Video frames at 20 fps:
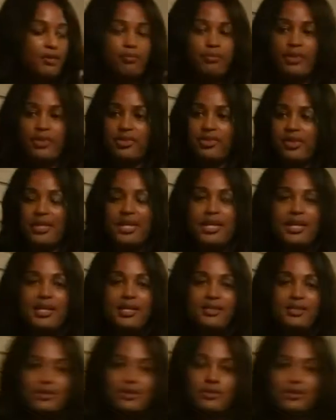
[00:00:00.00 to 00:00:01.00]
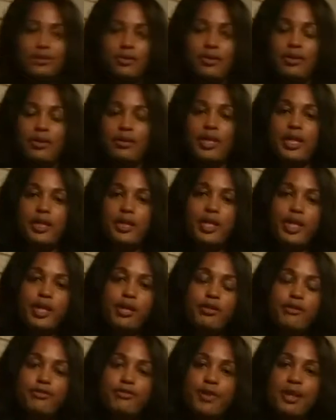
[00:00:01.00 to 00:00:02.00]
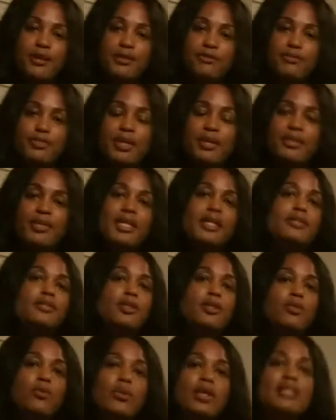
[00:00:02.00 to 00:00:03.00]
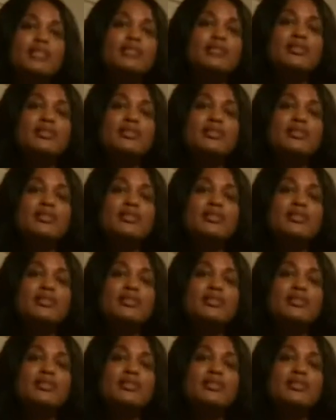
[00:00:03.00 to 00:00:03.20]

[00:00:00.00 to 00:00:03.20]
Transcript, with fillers: But these that are here in front of me, these are what?